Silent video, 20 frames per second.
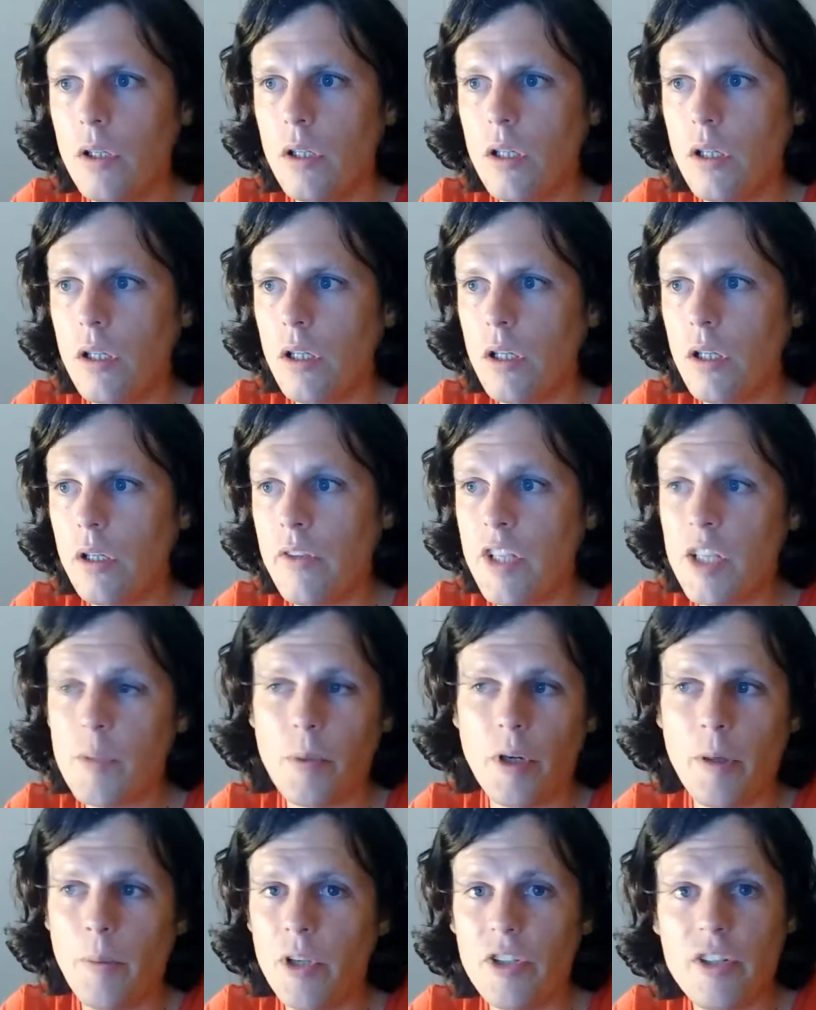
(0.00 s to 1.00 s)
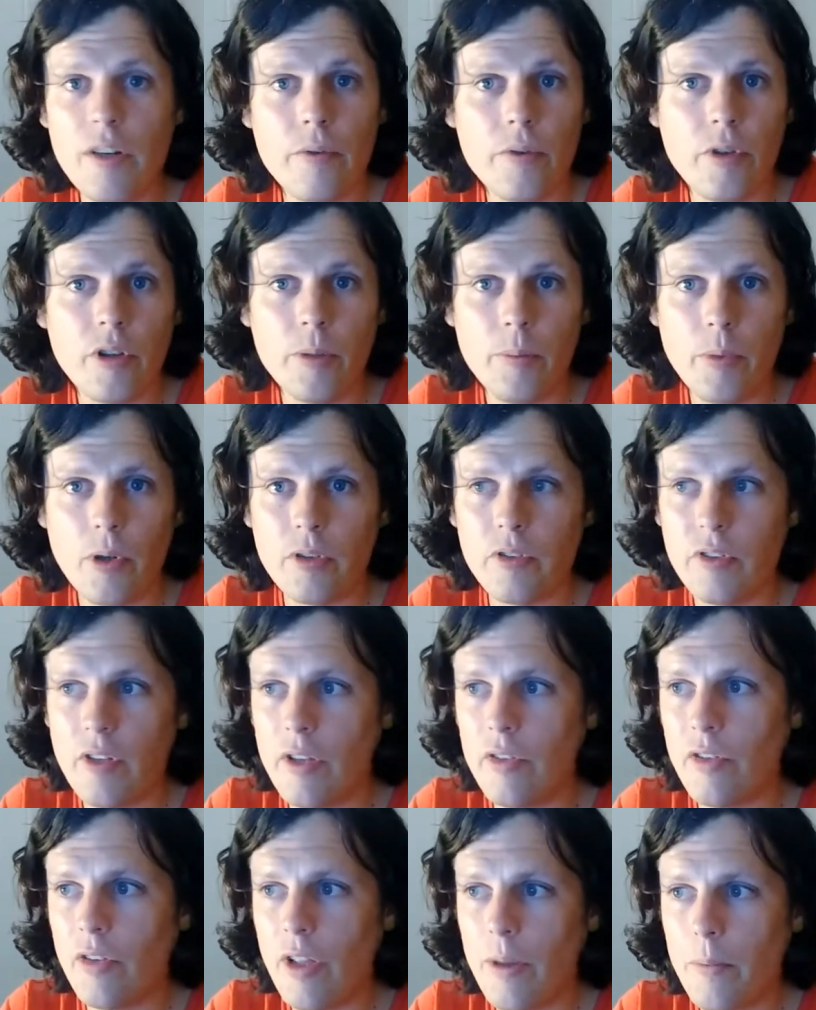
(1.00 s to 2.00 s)
Uh, and that's pretty much everything the box
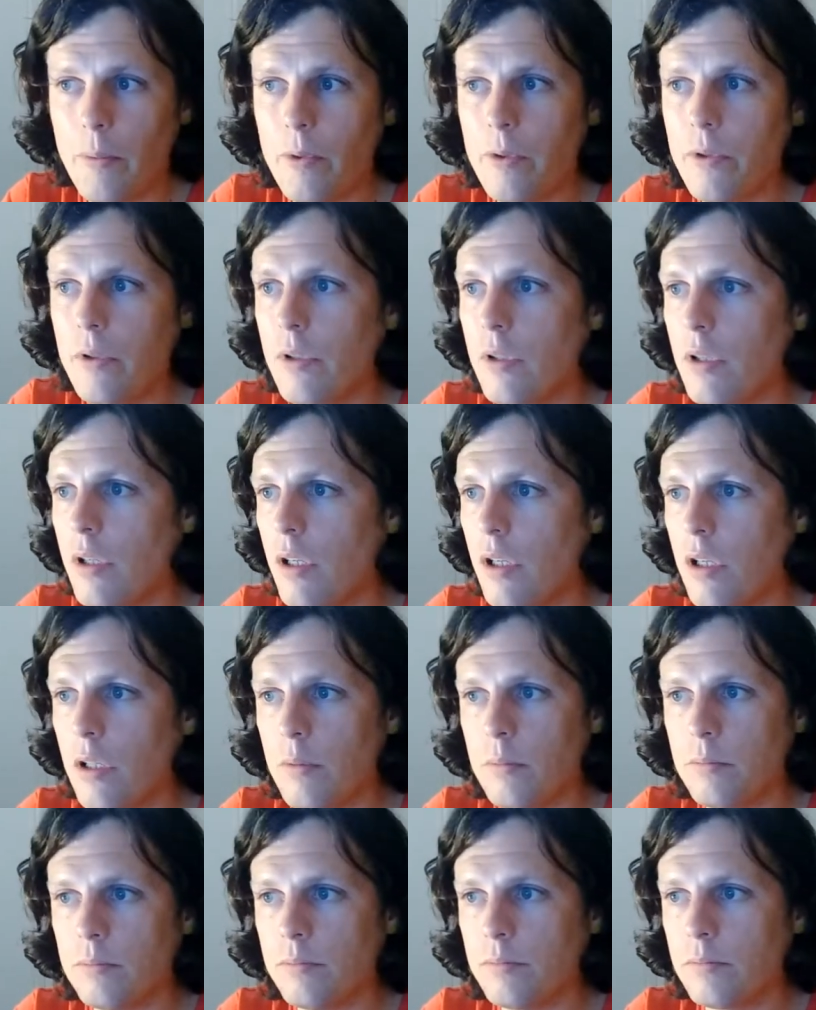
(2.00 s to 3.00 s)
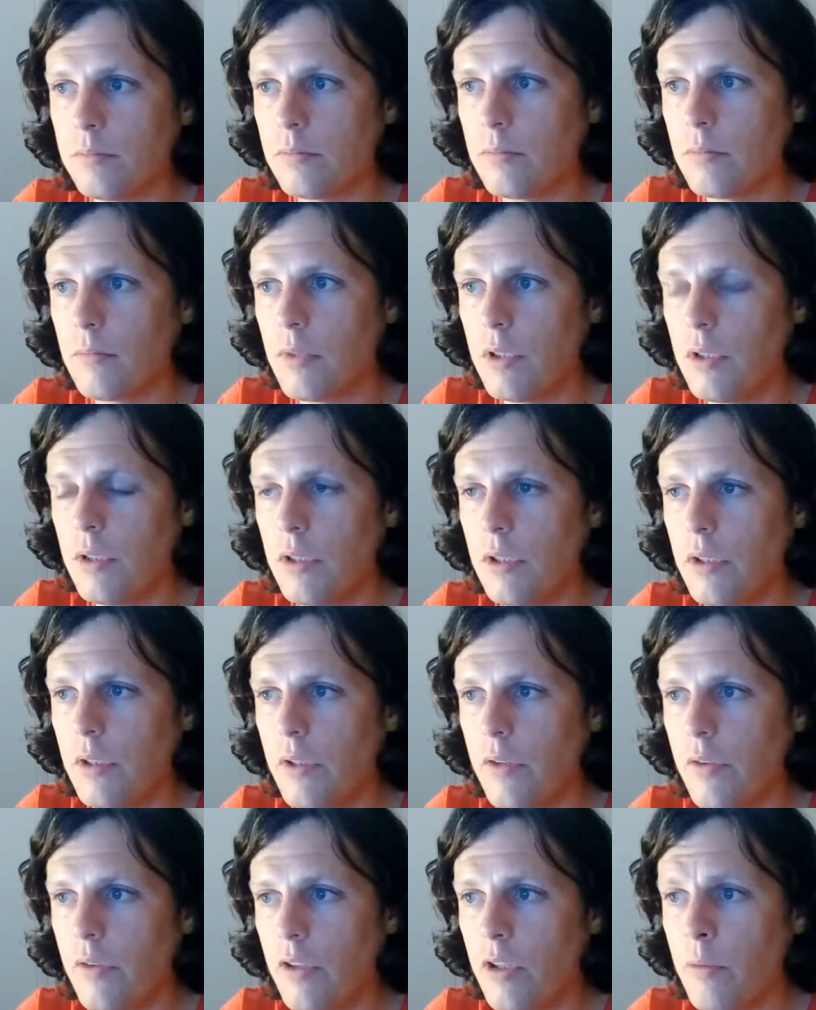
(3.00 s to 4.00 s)
does at that point. Um,
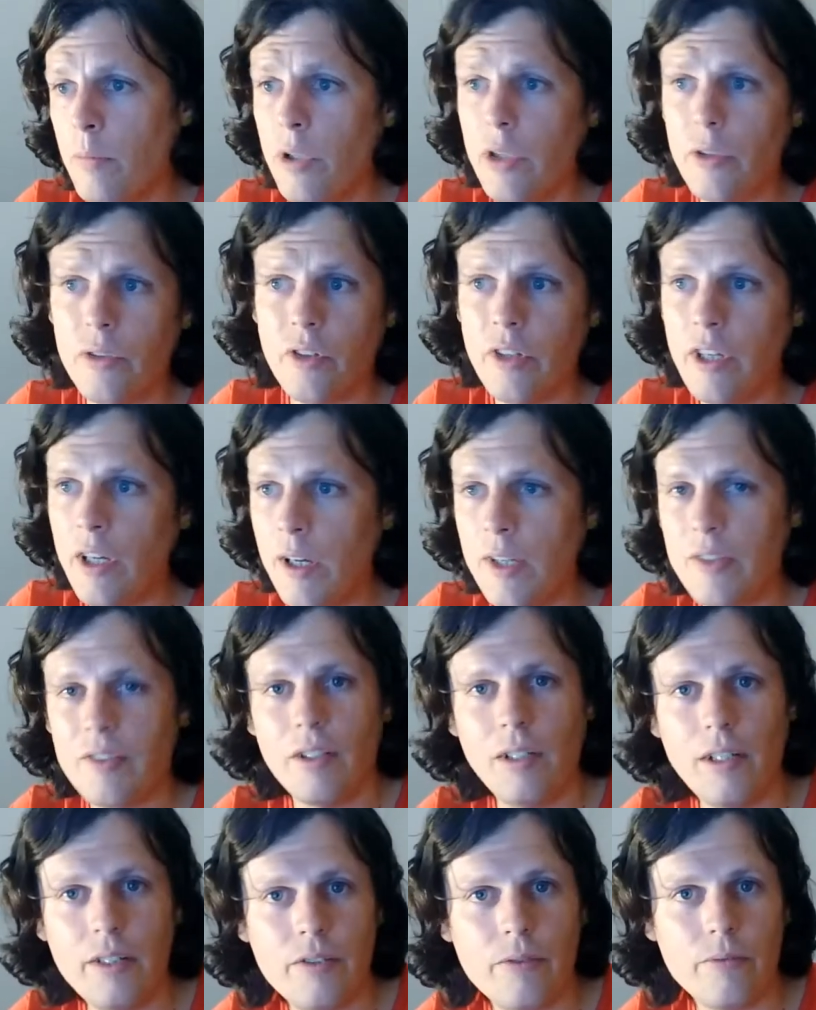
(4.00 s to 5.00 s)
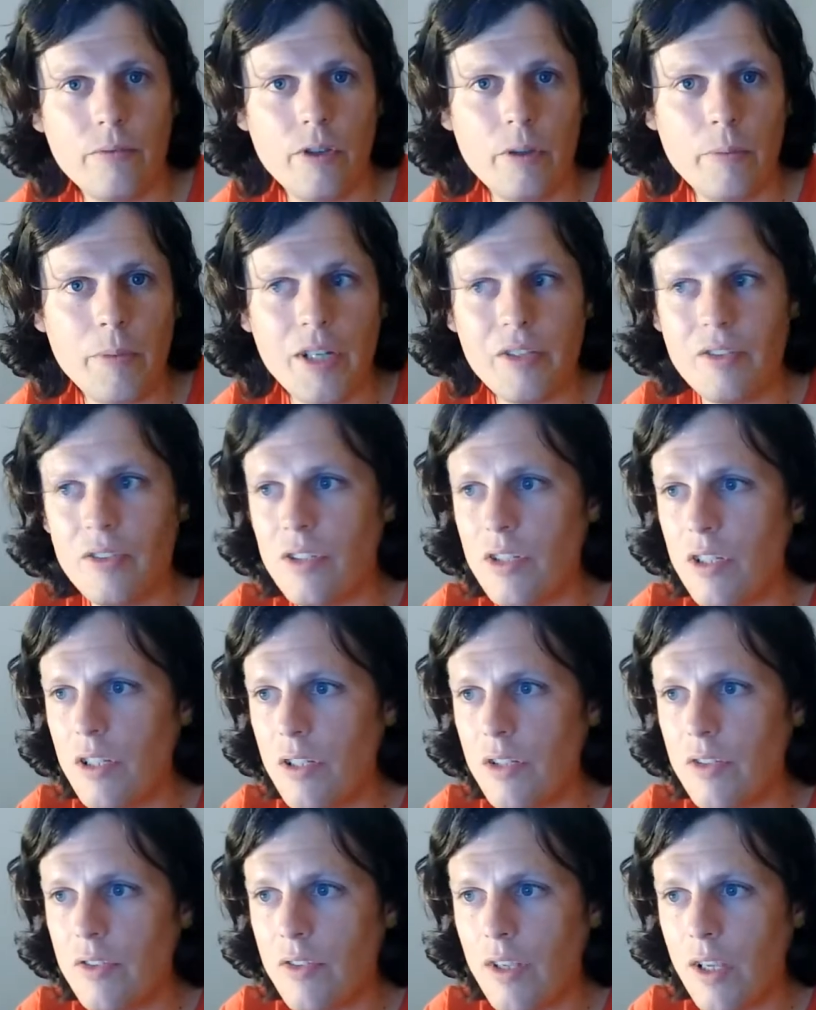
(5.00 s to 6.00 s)
the computer now has to listen for the
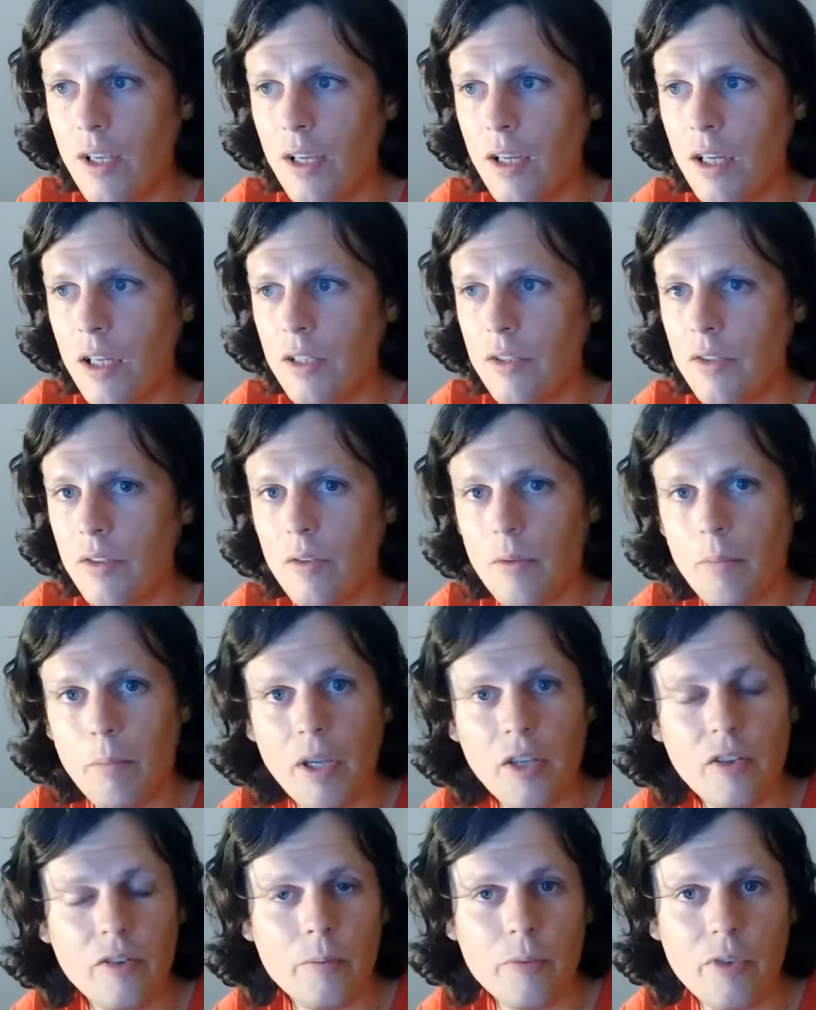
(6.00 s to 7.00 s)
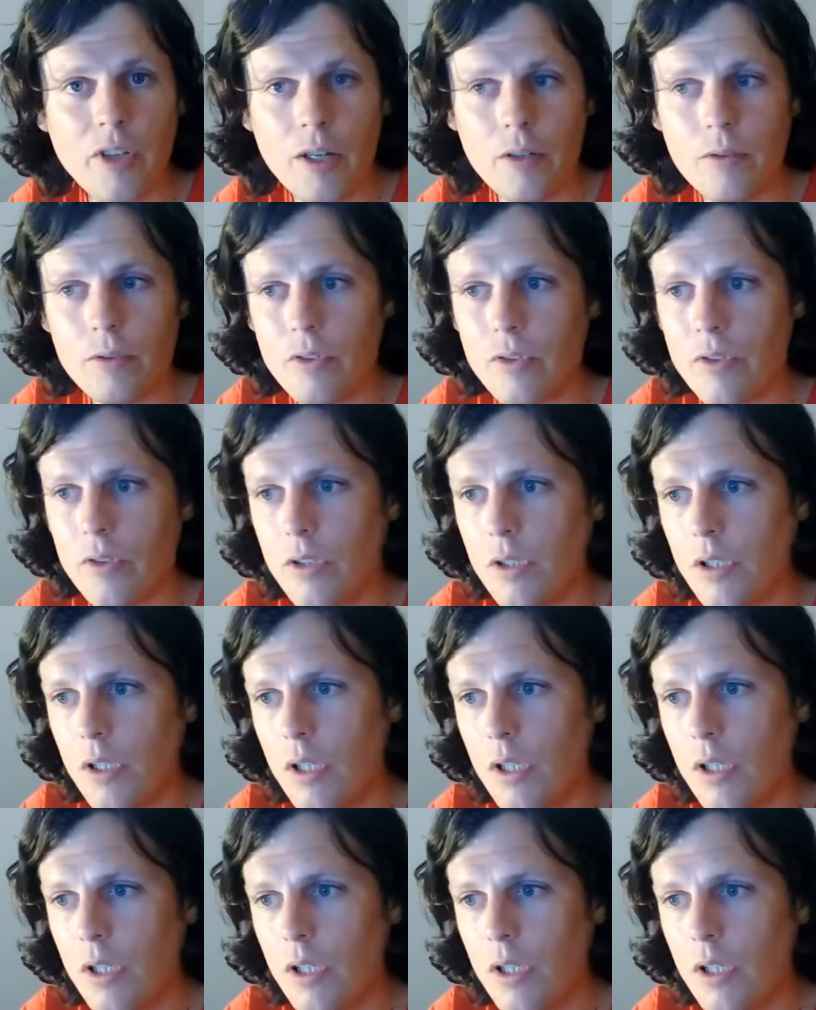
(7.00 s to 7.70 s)
messages and make some sounds.